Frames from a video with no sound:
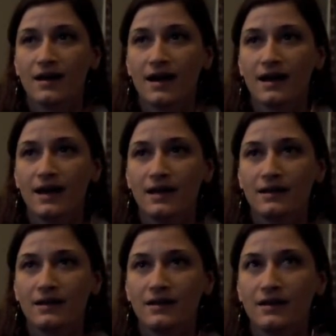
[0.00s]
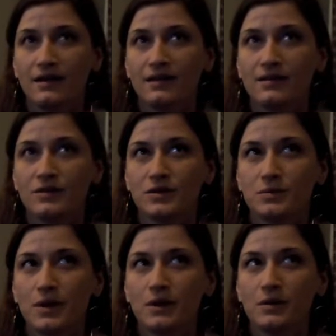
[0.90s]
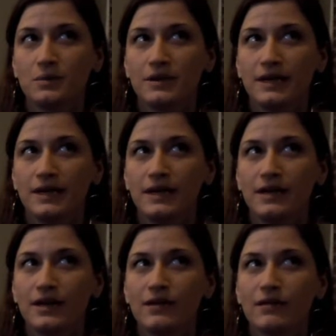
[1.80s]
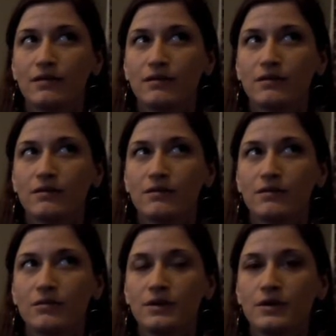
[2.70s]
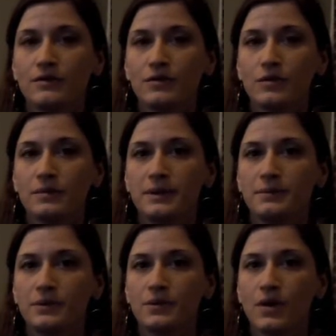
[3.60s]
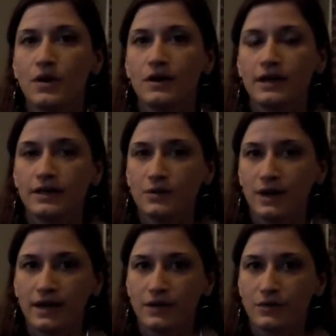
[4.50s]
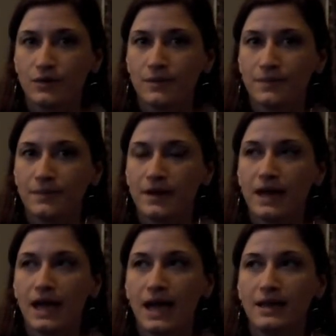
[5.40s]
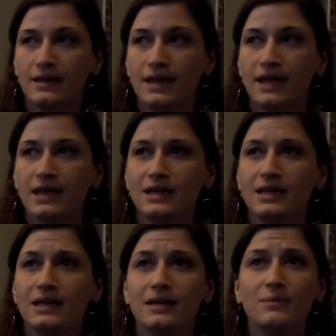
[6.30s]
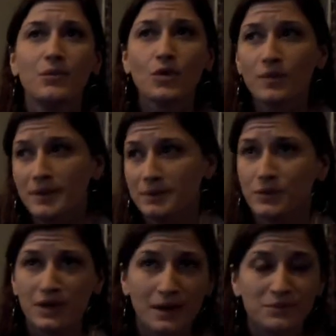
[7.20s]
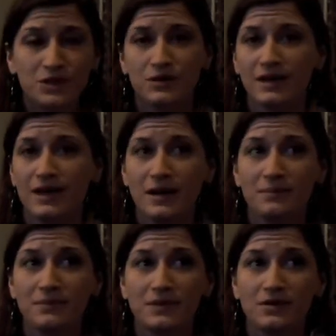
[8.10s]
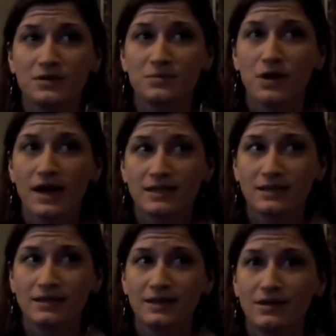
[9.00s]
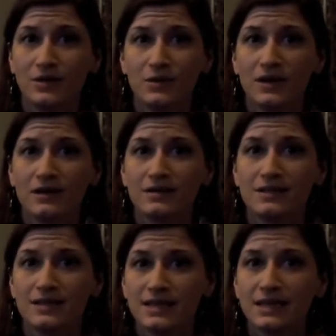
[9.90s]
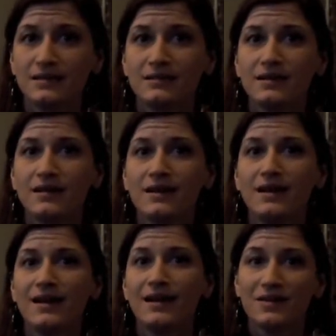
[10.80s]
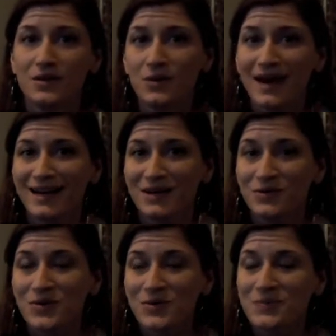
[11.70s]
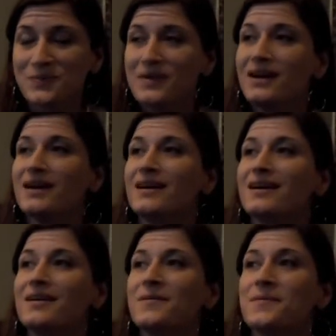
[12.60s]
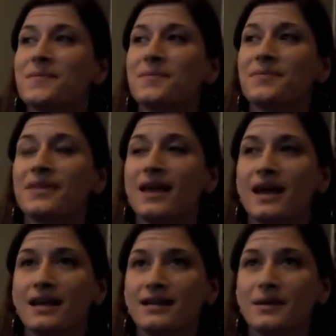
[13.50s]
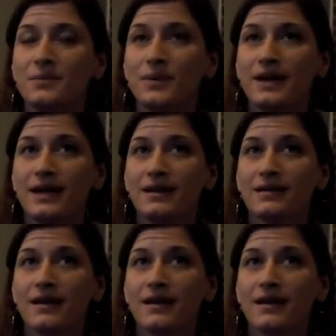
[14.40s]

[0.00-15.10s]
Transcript: I got there and there was probably 3 or 4 people already in the waiting room, and then more people kept showing up. There was practically nowhere to sit in the waiting room. I ended up waiting.